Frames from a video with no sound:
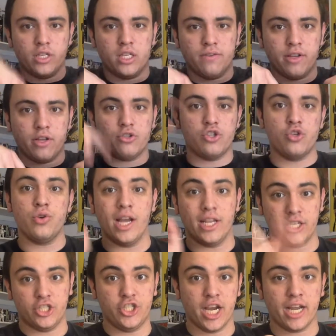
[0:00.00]
of this video, so you guys
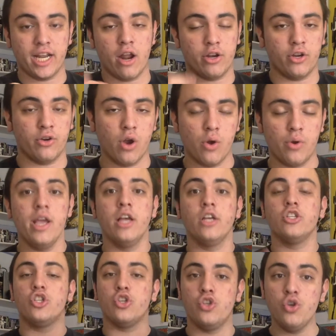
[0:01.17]
can check it out on your own,
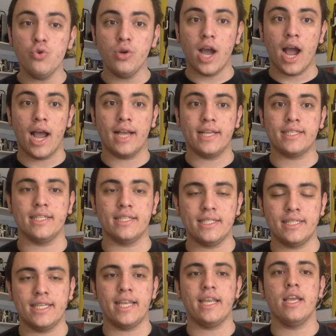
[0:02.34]
so you guys can
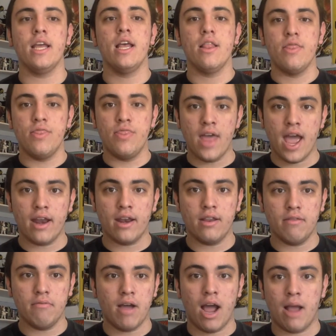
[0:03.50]
see that
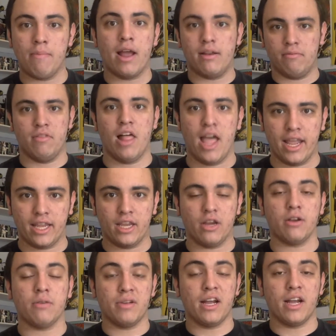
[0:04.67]
I'm not lying
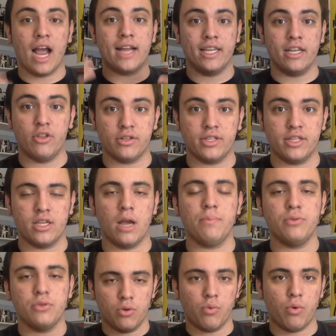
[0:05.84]
here, but I did look this up,
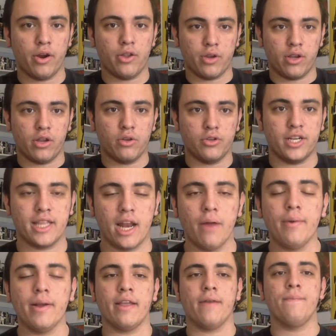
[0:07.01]
so don't worry, you can go check that out
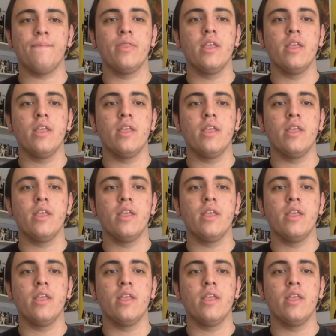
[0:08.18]
right there.